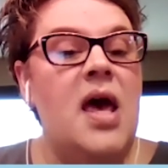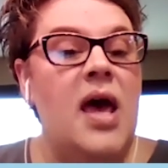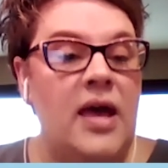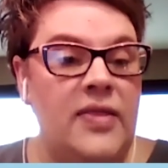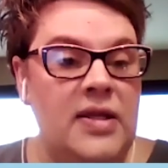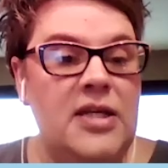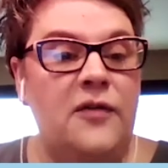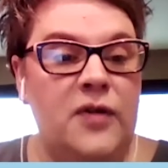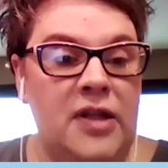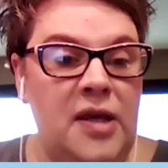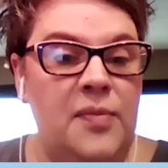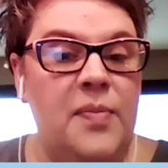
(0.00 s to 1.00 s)
And then
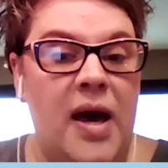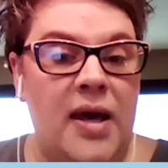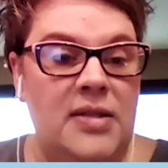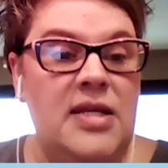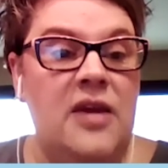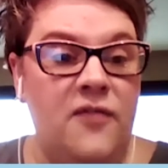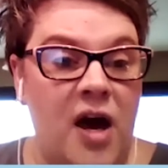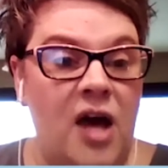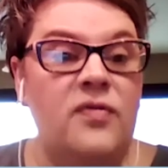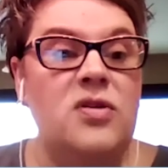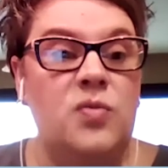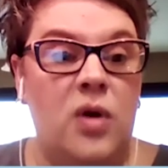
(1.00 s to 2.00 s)
definitely by day
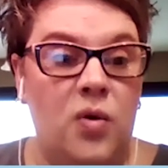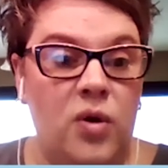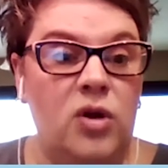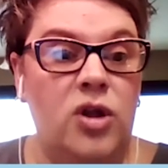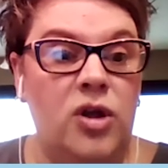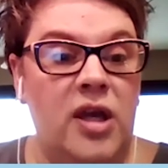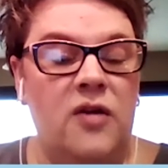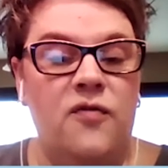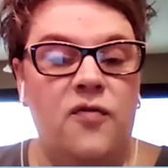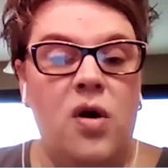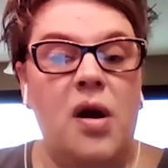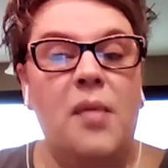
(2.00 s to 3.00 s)
5 is what we're looking
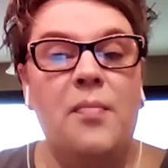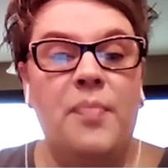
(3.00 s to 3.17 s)
for.